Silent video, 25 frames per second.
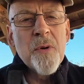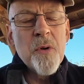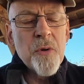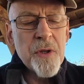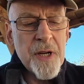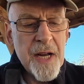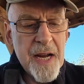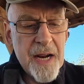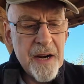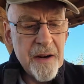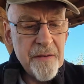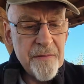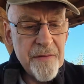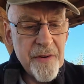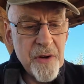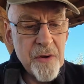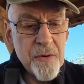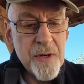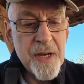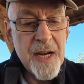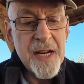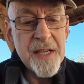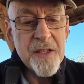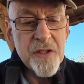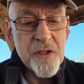Bulgarian
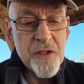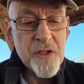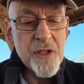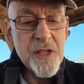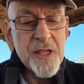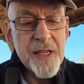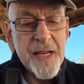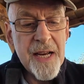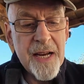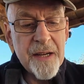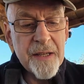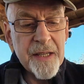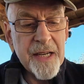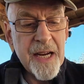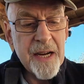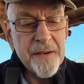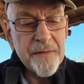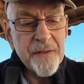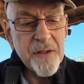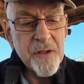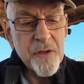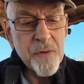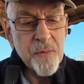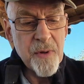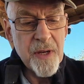food, and it's a sit-down
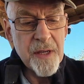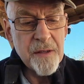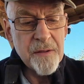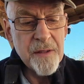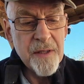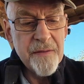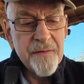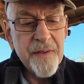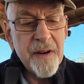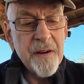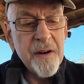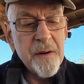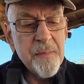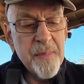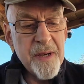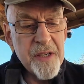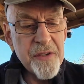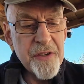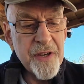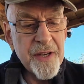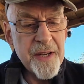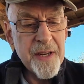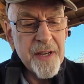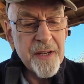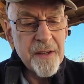cafe as well. Very
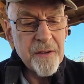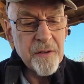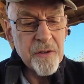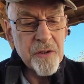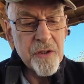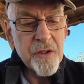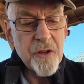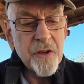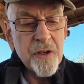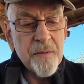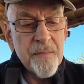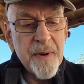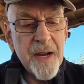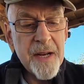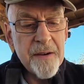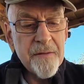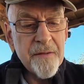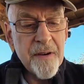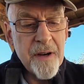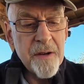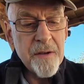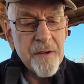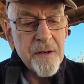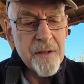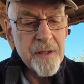busy because it's on the main
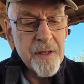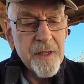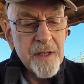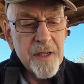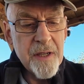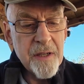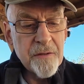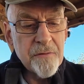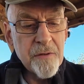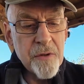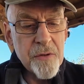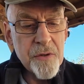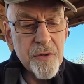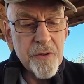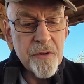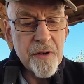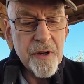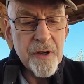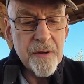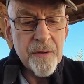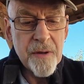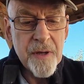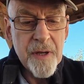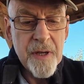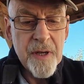road that runs
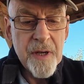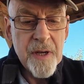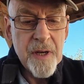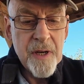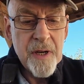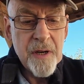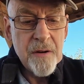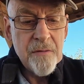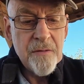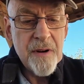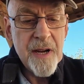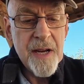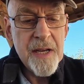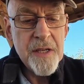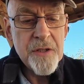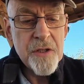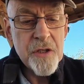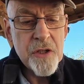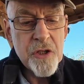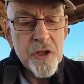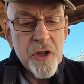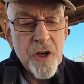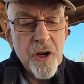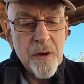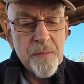through. Range
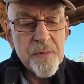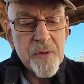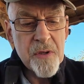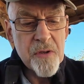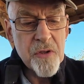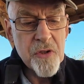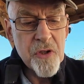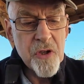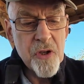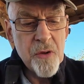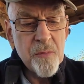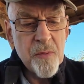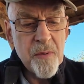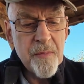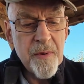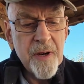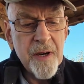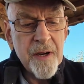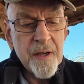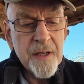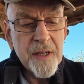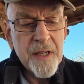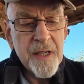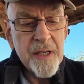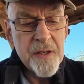of shops and
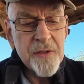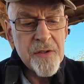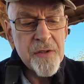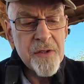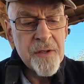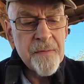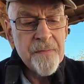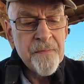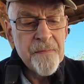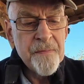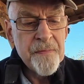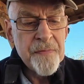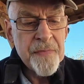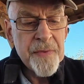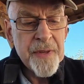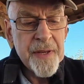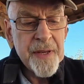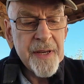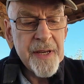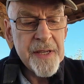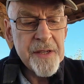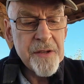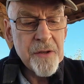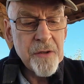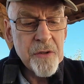supermarkets.
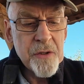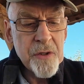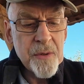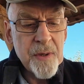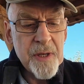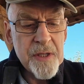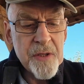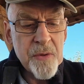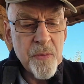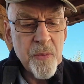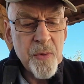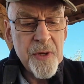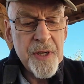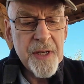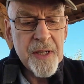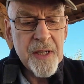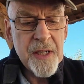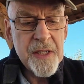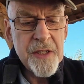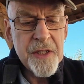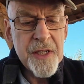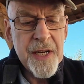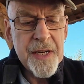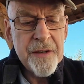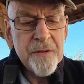It also has a
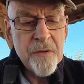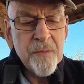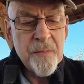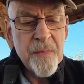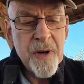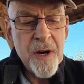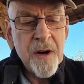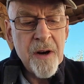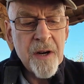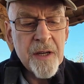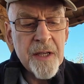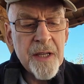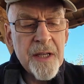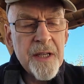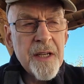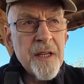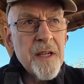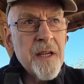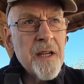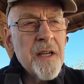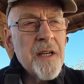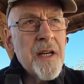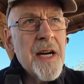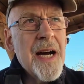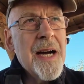weekly general market.
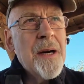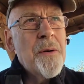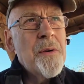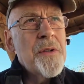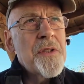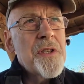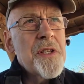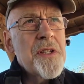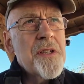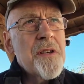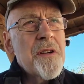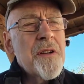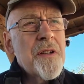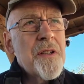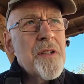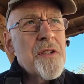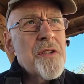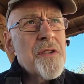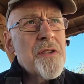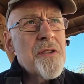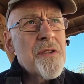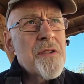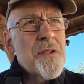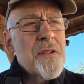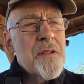Ours is on
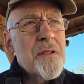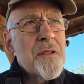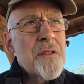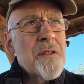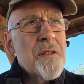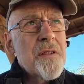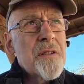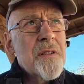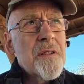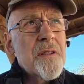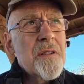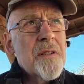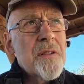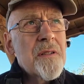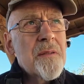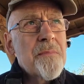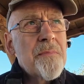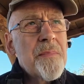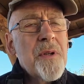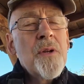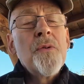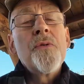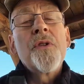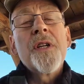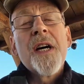
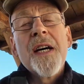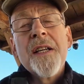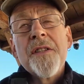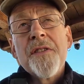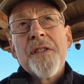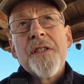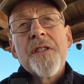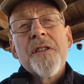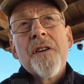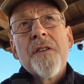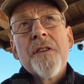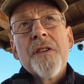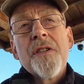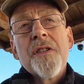Butan's is on